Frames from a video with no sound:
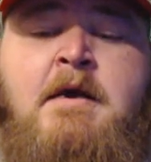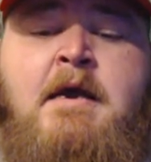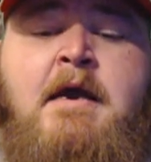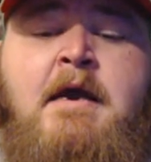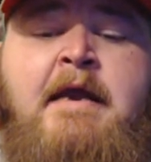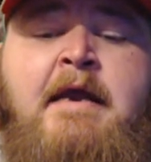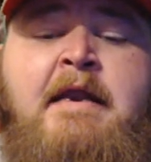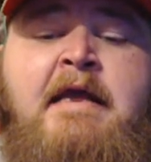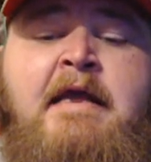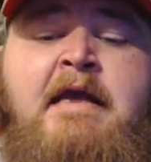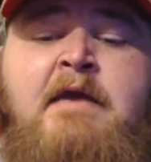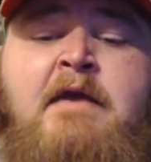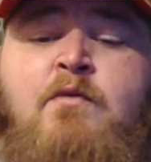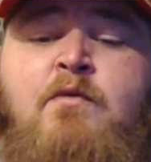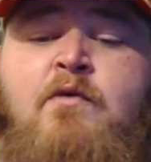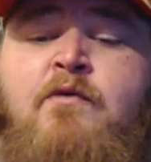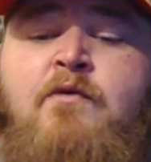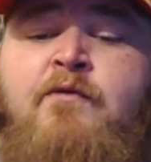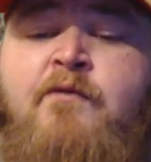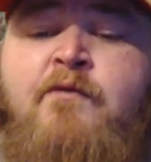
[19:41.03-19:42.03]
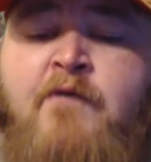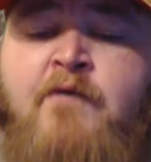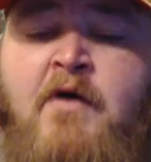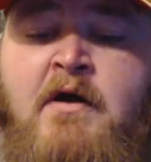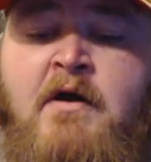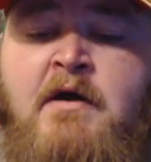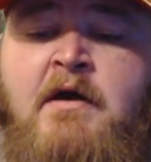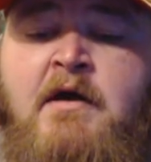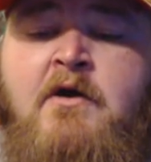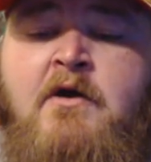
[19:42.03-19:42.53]
And he will
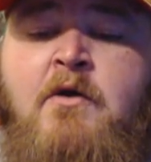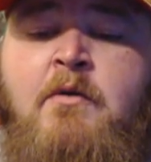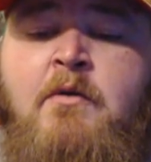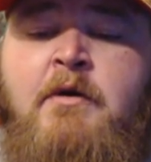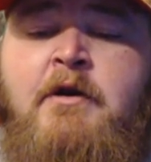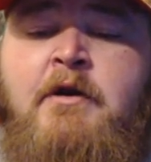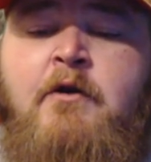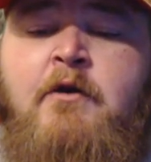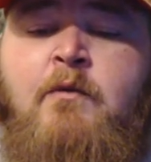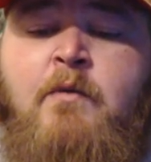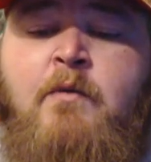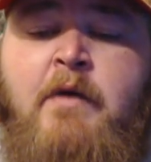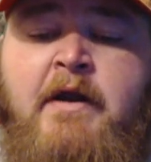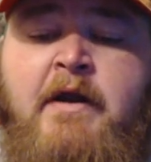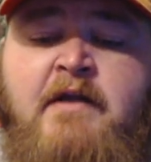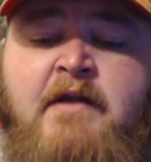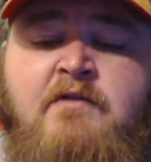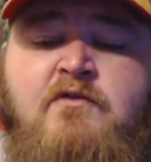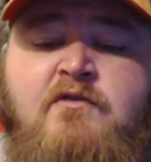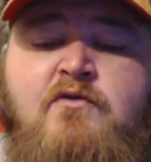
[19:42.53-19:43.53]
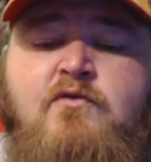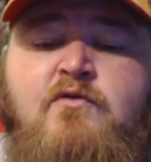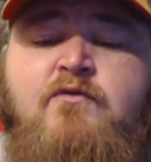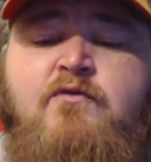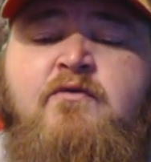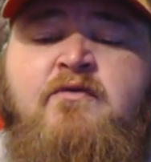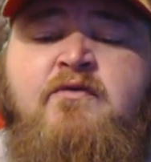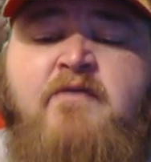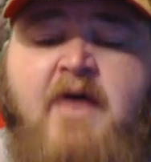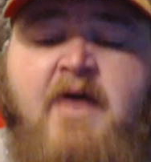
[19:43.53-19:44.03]
fucking go in there ready to
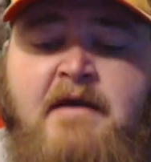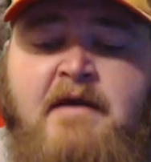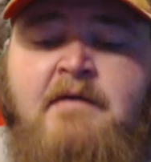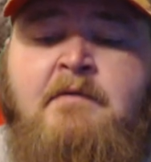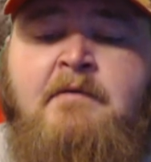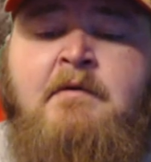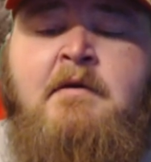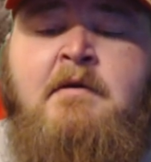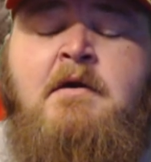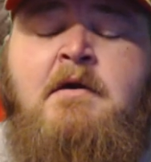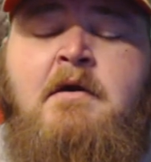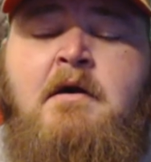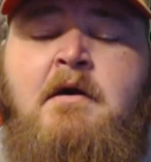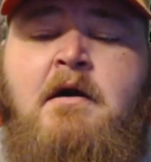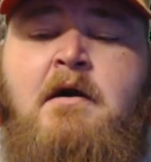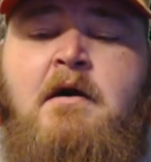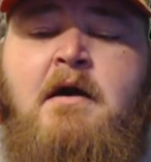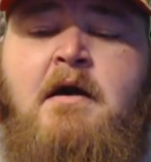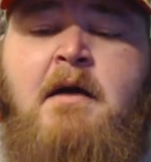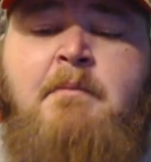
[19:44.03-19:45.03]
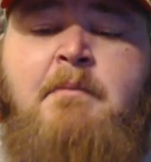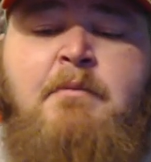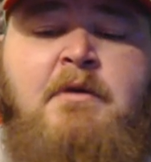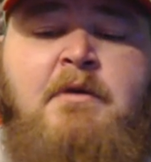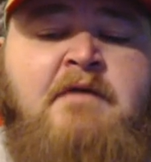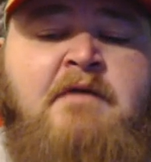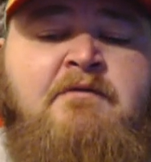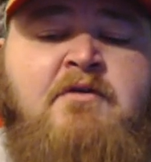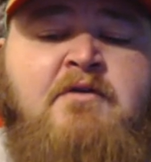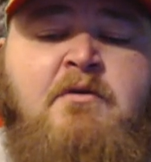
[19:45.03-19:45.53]
fight. I
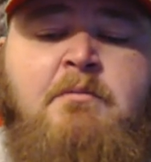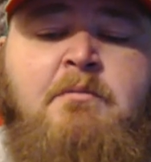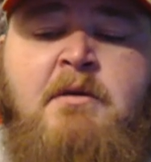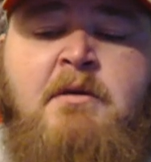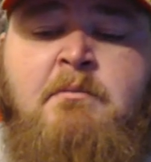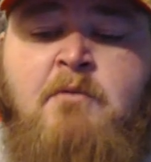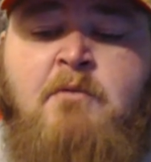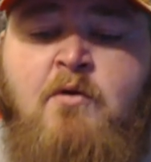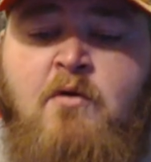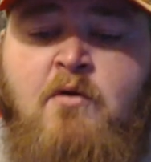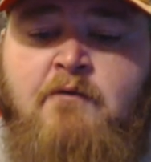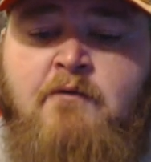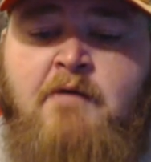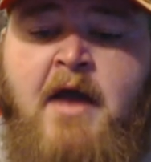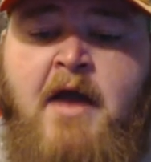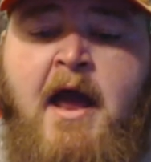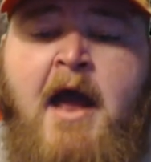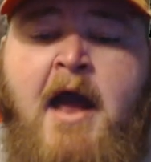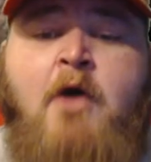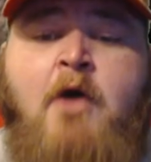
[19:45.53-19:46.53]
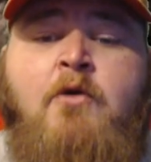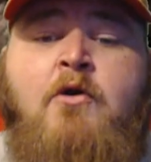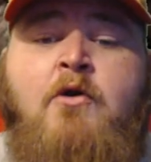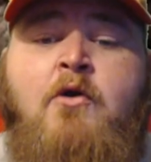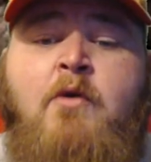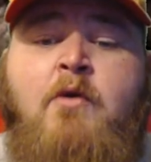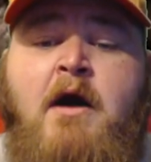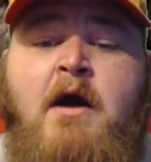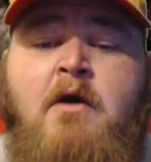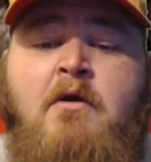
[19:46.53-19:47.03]
believe it'll be more of a
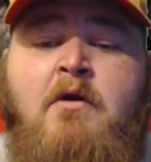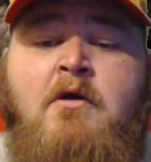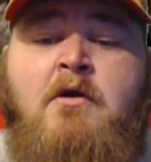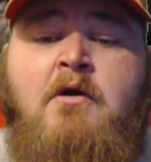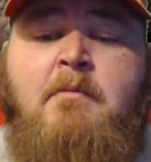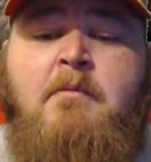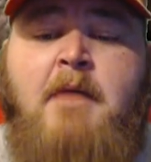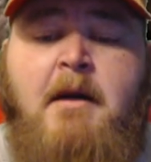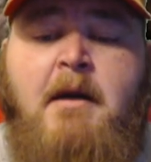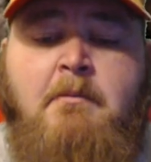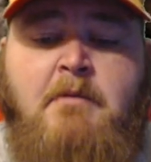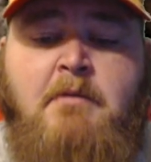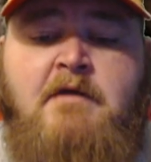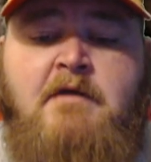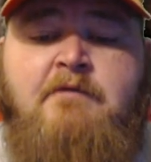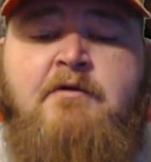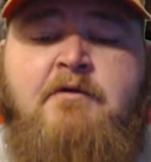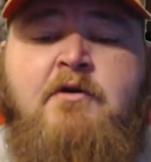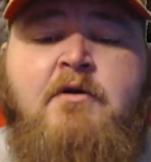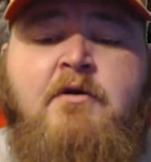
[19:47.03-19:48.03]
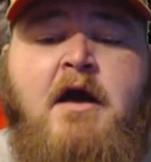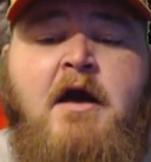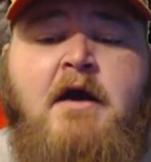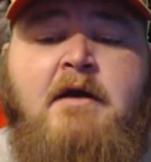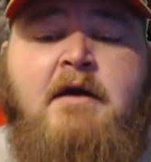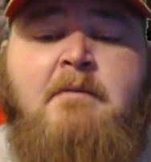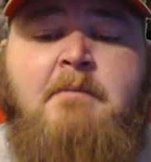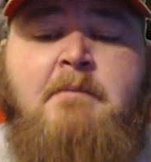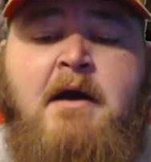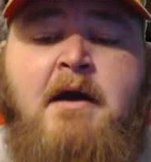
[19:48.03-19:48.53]
Aldo outcome. I believe he'll
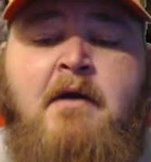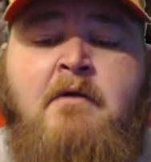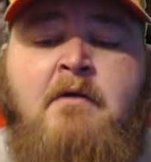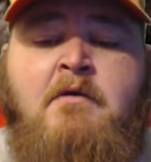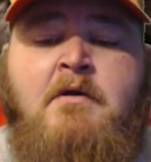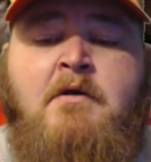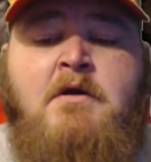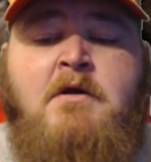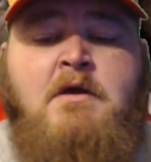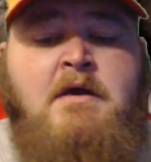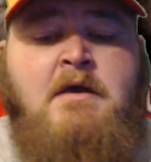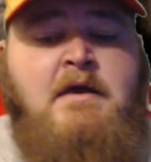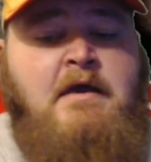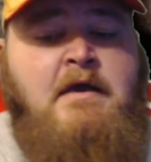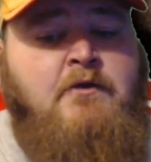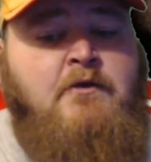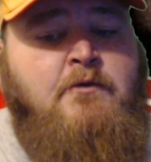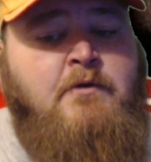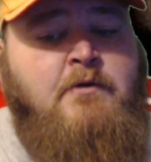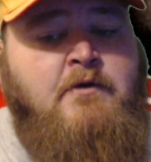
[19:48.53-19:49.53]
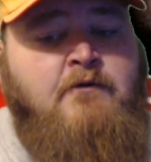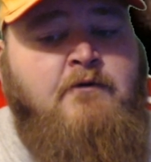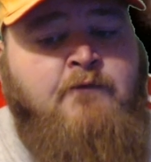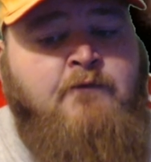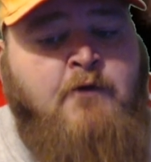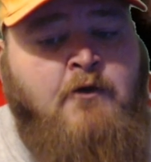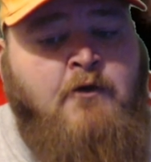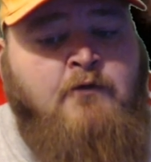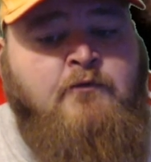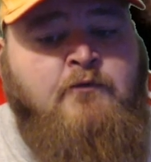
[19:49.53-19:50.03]
knock him out either in the
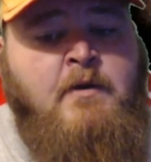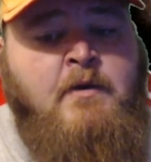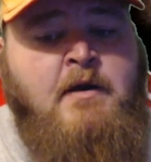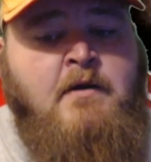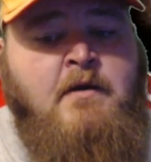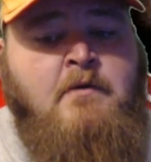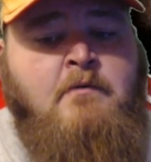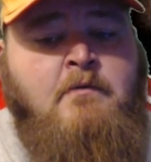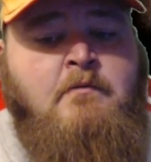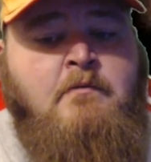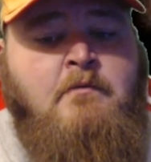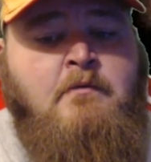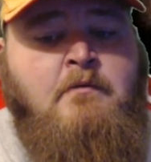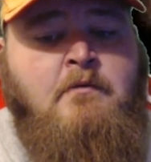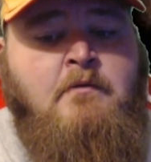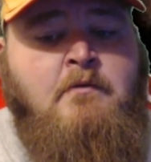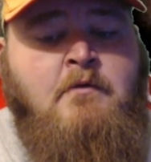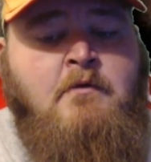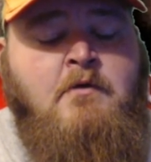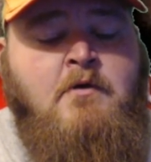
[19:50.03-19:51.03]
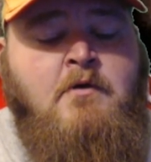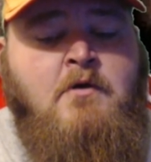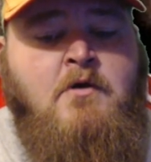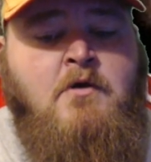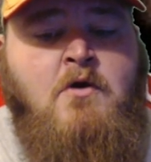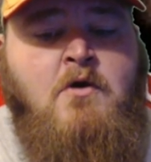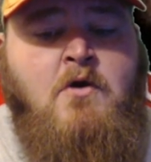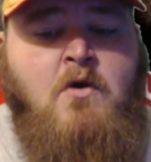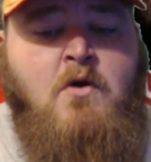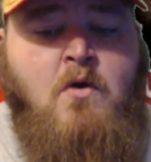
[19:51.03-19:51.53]
first round
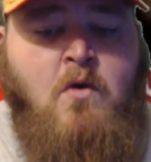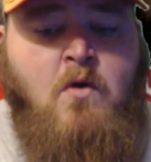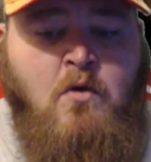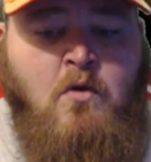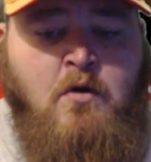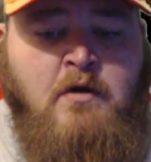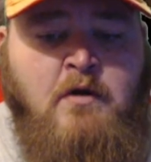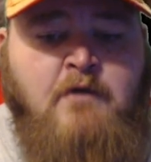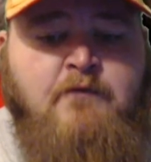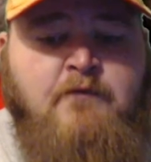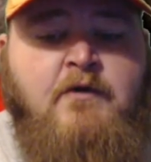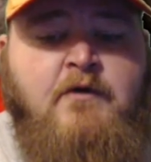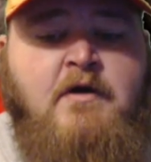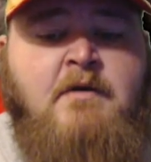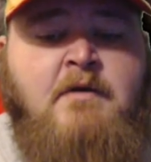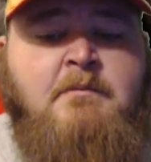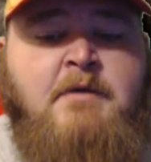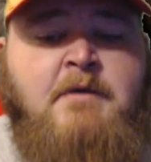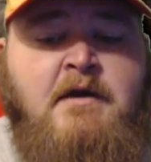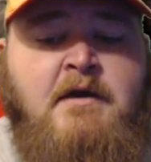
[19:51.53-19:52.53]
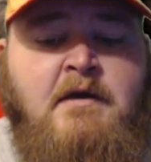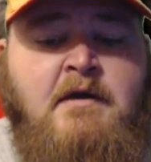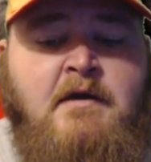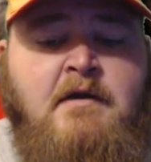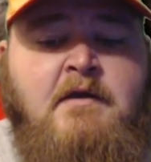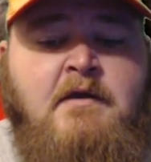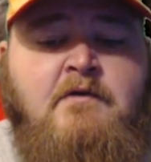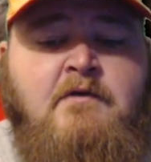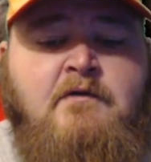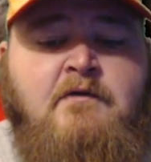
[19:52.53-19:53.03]
or in the fucking
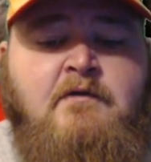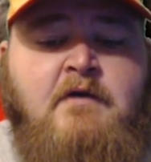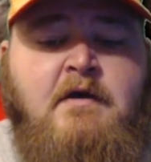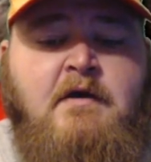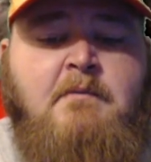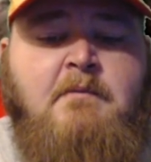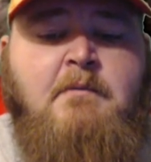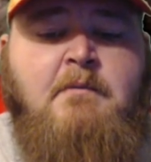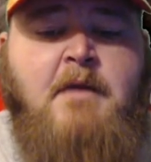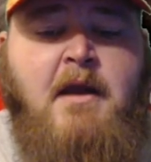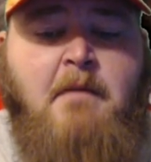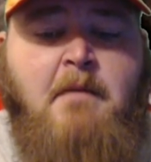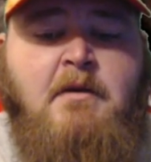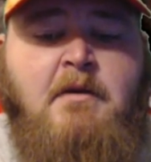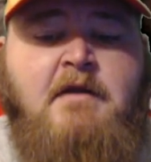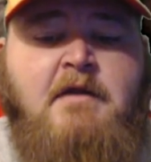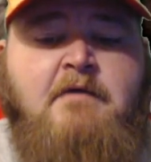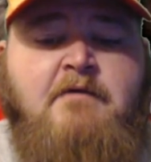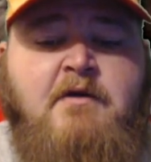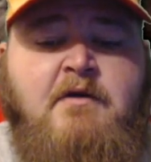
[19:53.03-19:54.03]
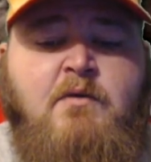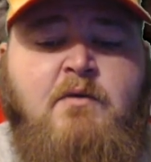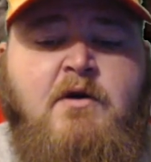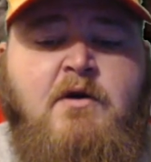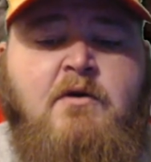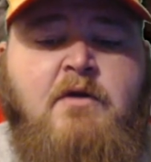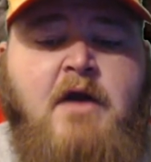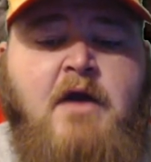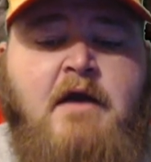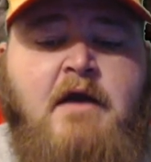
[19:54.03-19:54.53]
beginning of the second. But I believe he
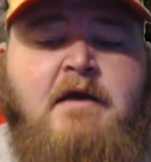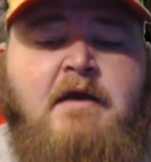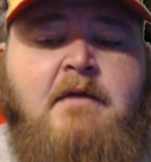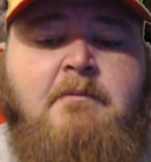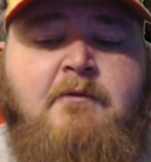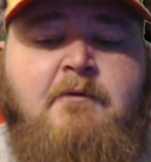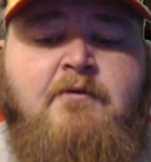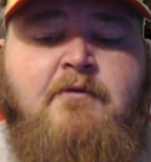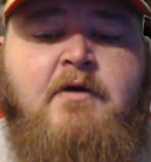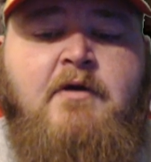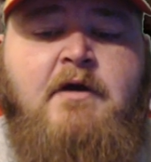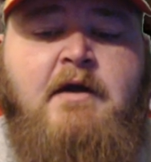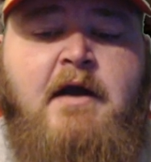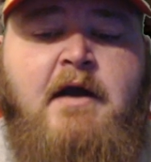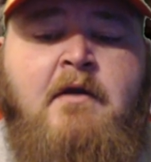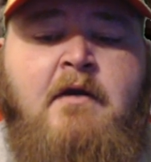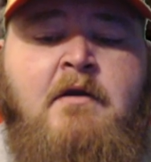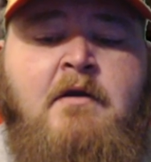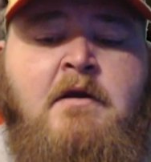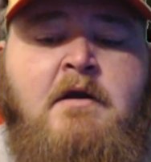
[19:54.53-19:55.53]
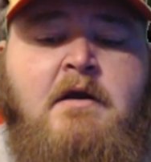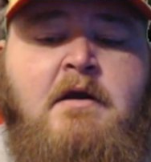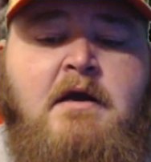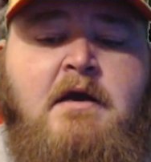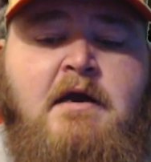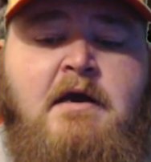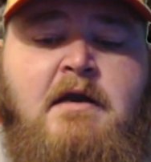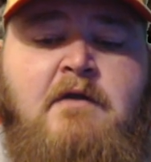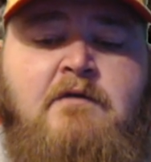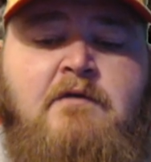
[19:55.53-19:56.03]
will knock him the fuck out
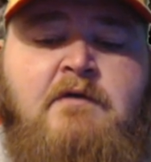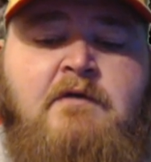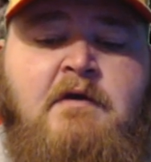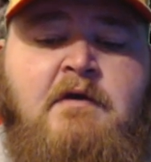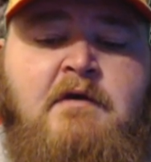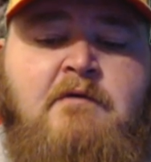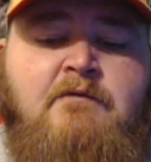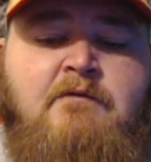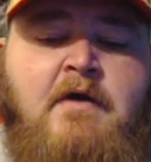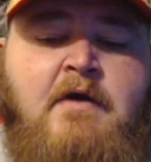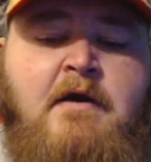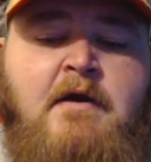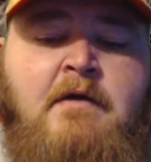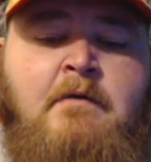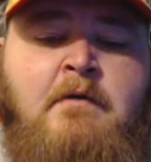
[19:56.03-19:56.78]
in the second fight.